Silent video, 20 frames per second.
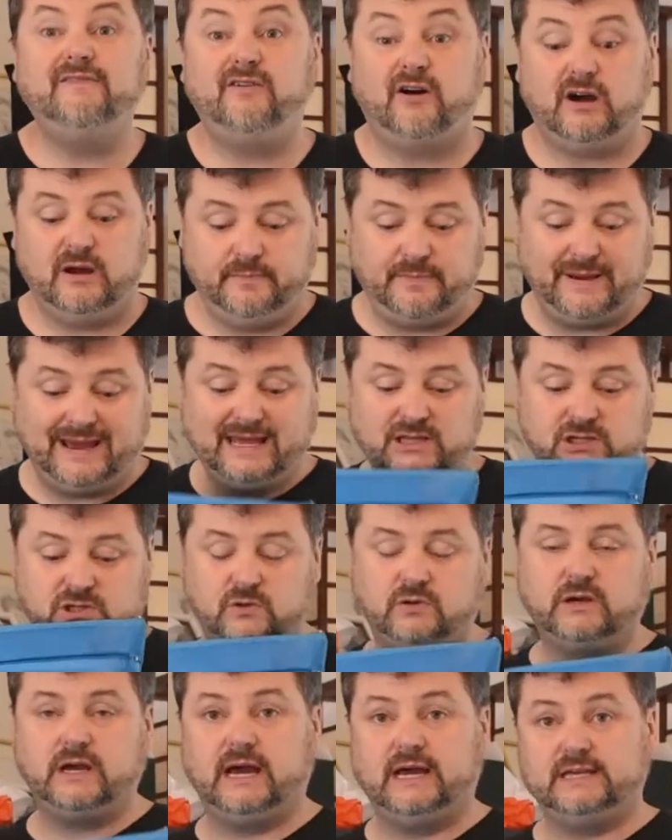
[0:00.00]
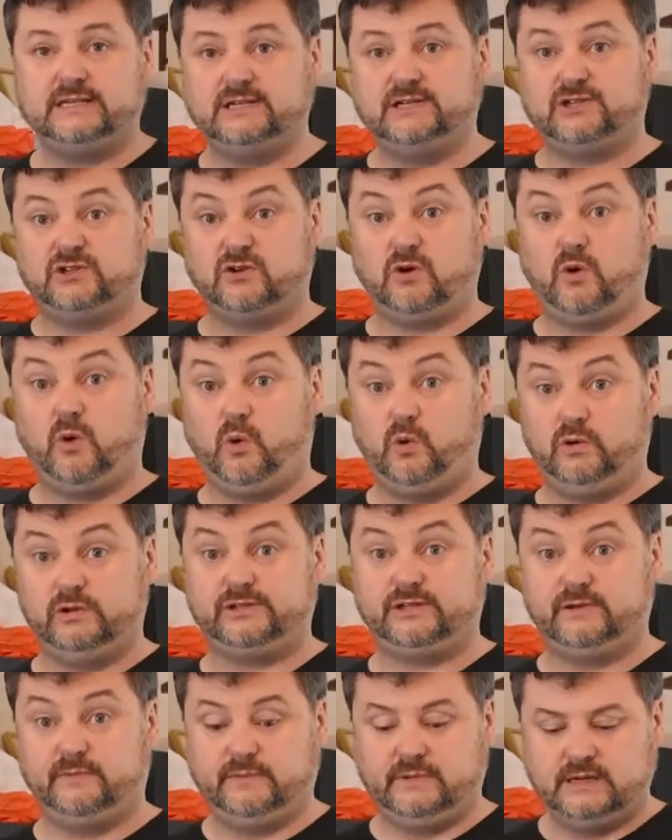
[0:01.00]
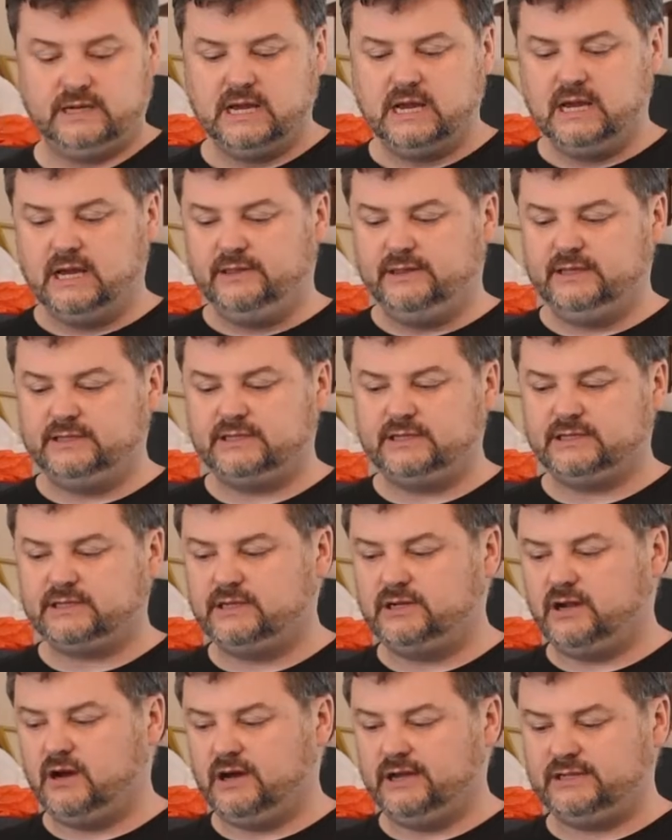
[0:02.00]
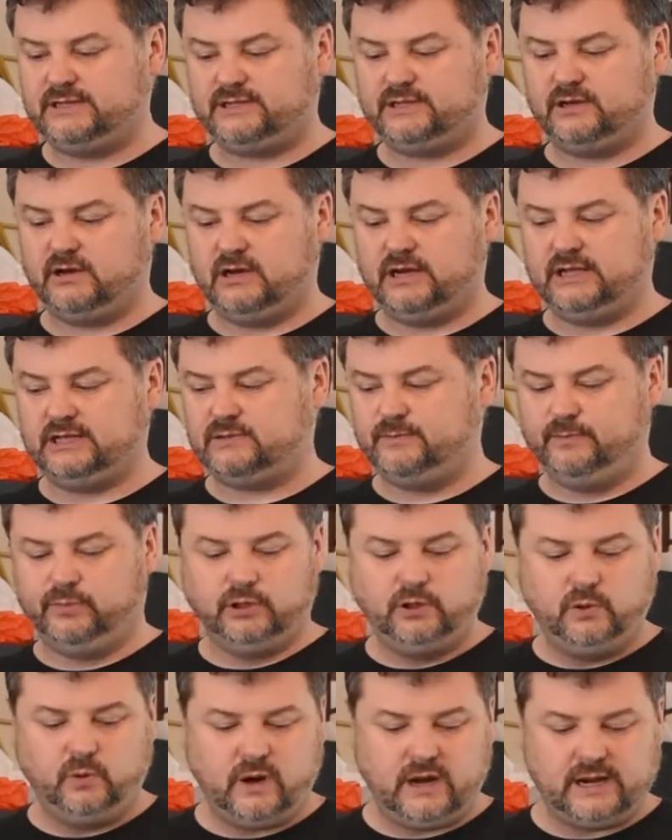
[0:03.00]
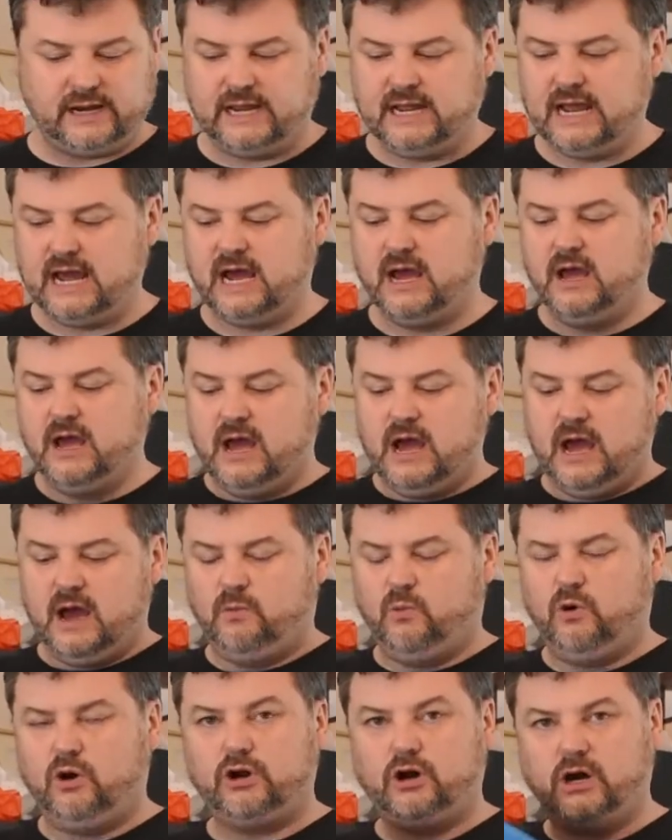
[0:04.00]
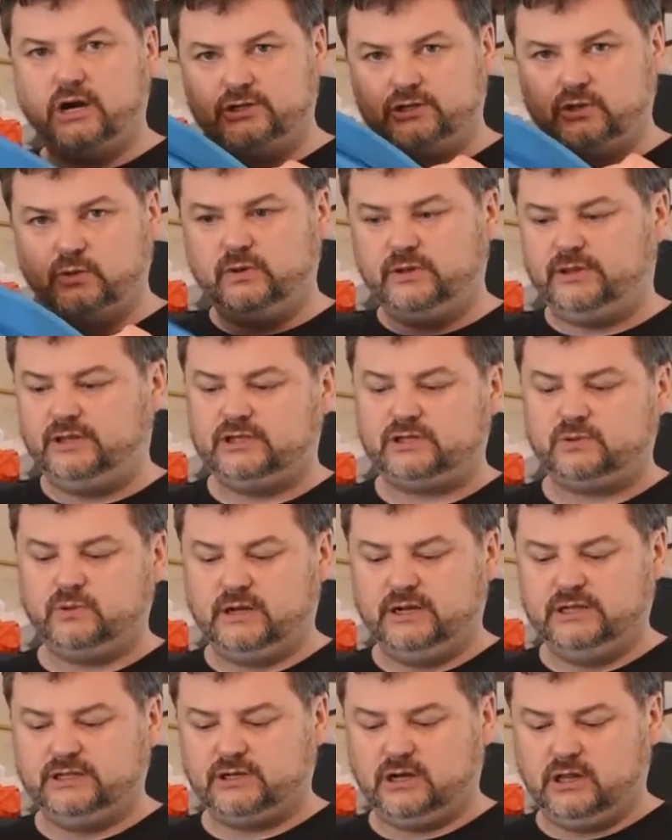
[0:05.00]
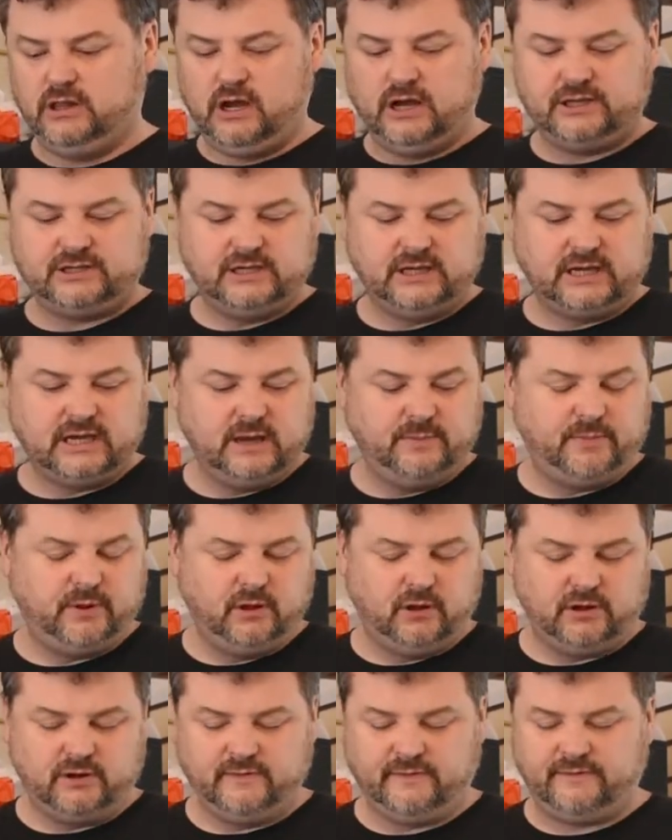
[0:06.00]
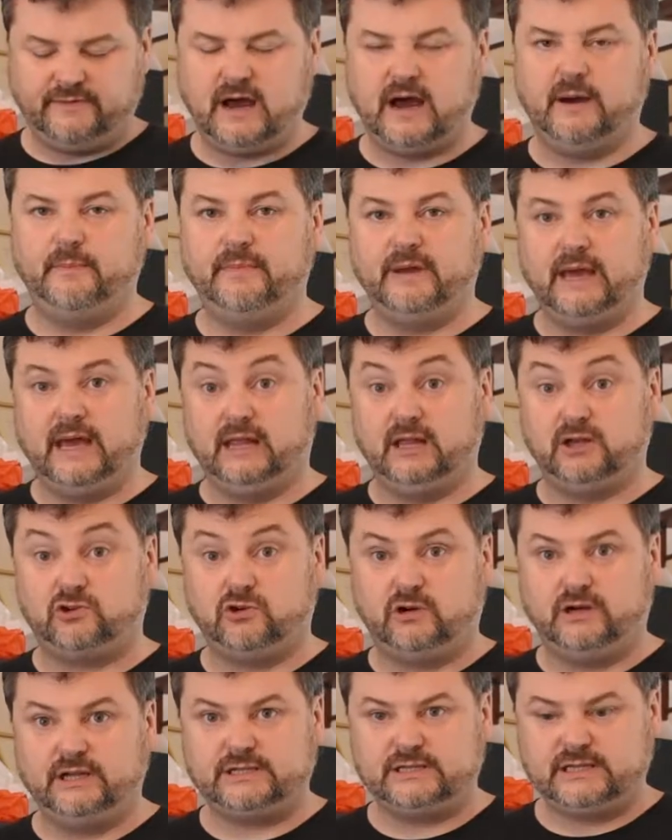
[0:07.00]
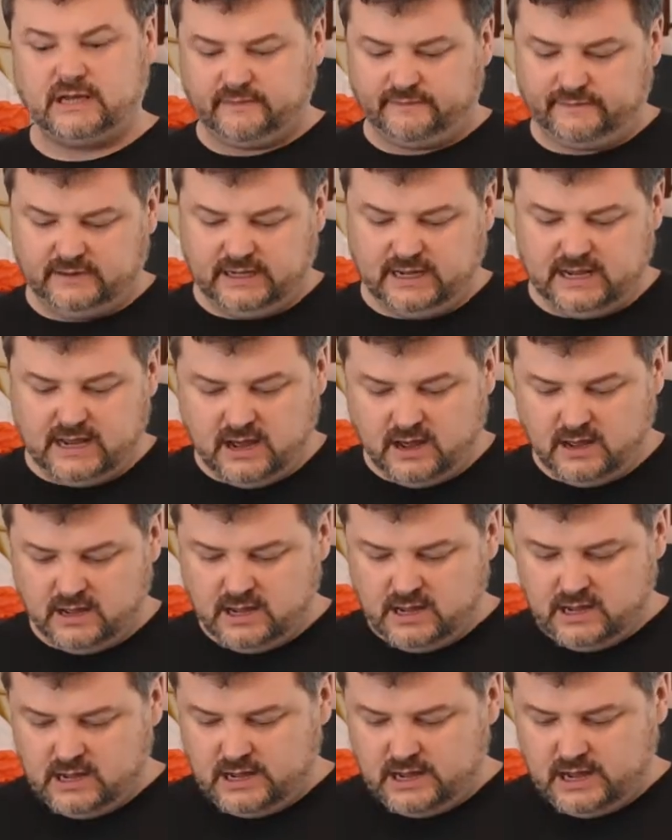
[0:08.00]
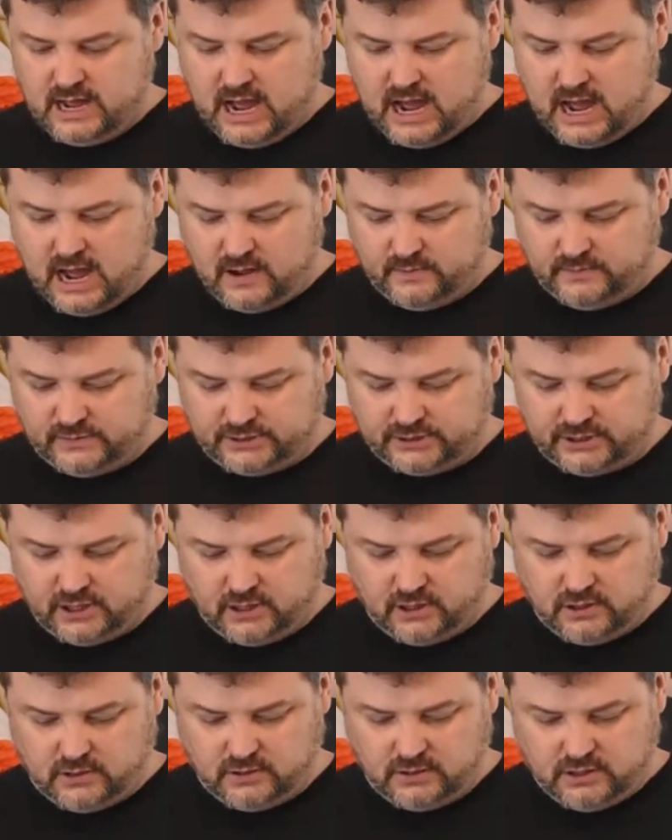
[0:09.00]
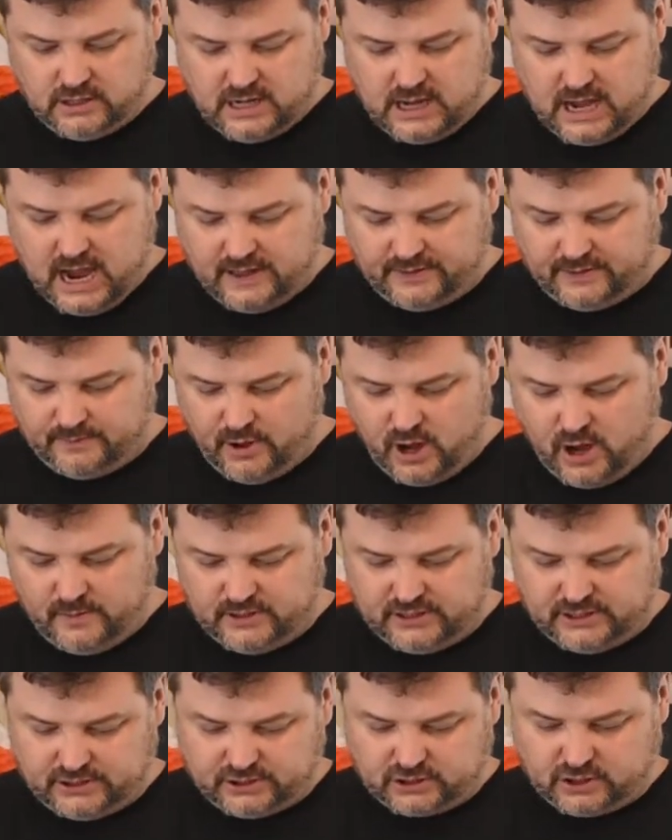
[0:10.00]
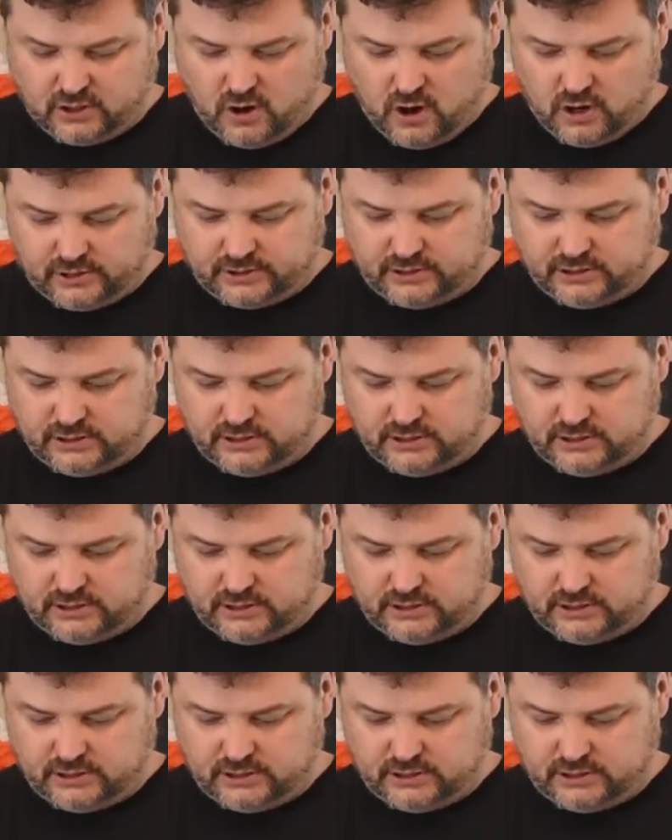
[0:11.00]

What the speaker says: find pencil cases awesome. This is a nice sized blue one here, and what I do with this one is I like to keep a lot of electronic stuff in here. So at the moment it's got